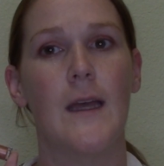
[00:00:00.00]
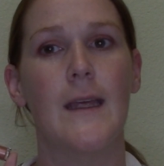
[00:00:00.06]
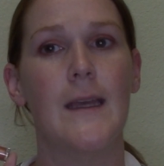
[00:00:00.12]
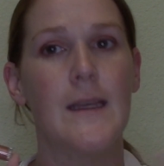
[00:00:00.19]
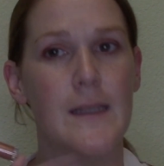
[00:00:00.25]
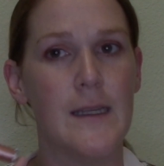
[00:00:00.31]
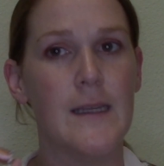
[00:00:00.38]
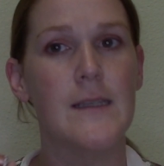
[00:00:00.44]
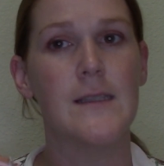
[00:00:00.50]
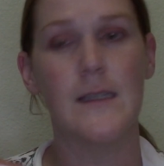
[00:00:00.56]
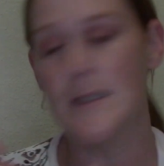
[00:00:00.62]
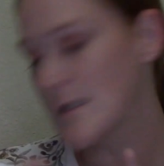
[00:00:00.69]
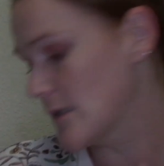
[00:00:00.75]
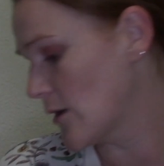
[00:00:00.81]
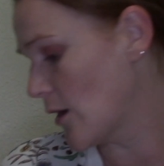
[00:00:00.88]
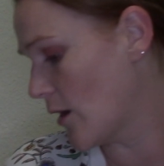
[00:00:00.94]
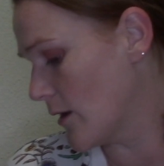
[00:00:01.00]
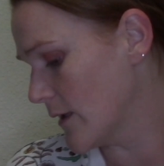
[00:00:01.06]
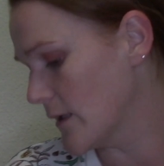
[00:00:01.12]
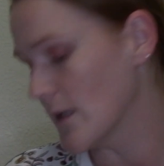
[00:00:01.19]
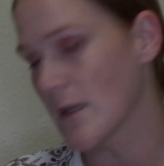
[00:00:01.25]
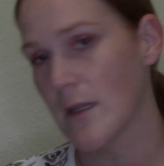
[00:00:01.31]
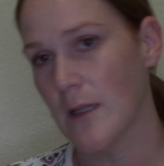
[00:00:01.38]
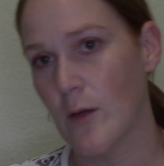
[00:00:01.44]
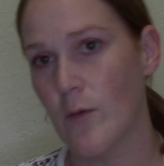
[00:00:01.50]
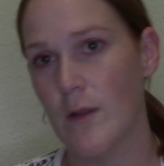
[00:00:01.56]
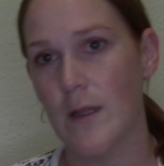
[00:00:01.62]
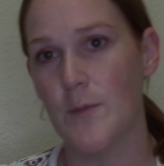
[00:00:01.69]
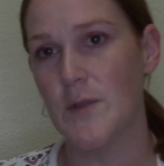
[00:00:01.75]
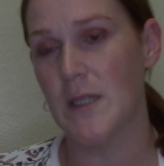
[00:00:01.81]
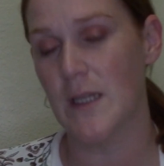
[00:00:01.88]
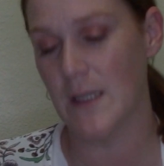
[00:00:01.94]
it is a solid liquid
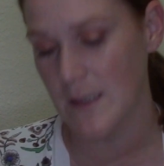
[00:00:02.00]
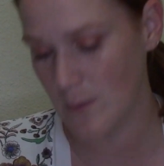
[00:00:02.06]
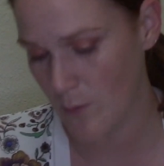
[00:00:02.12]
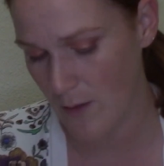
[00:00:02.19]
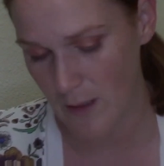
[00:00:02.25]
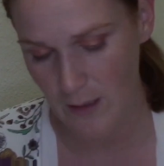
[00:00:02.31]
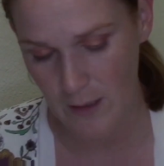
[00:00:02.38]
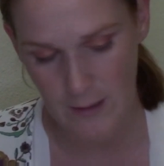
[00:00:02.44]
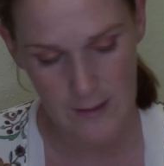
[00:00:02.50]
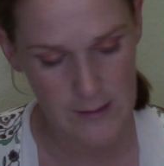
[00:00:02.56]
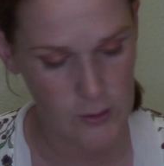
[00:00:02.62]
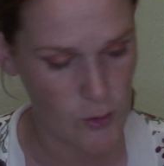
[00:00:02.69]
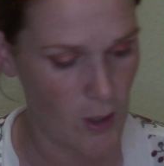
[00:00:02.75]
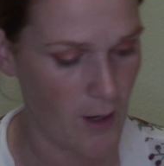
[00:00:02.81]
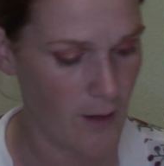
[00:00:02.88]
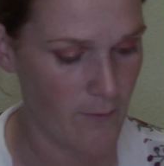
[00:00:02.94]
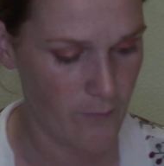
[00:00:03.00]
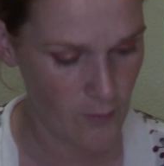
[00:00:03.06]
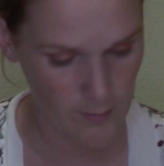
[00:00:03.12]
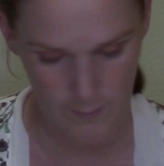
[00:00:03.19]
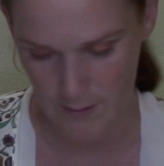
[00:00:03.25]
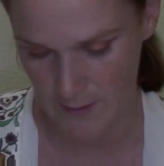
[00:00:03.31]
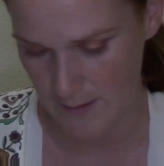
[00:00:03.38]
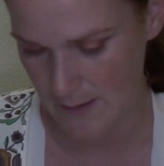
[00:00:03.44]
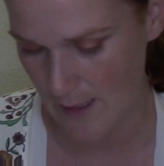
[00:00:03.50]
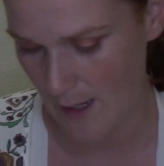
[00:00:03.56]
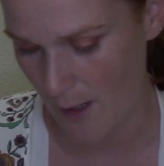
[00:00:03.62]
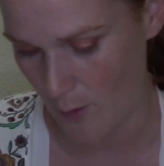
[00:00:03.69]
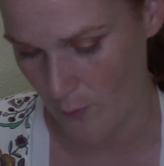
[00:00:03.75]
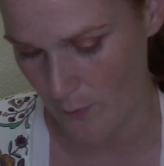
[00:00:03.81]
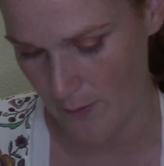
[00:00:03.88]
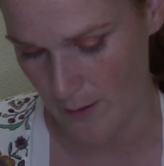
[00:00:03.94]
lipstick. It's one of the least drying formulas
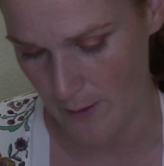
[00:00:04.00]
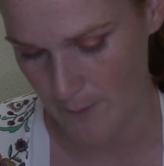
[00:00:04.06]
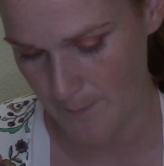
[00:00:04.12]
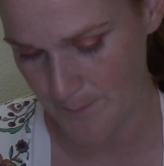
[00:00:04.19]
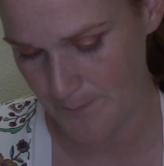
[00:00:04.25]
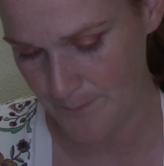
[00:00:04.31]
out there.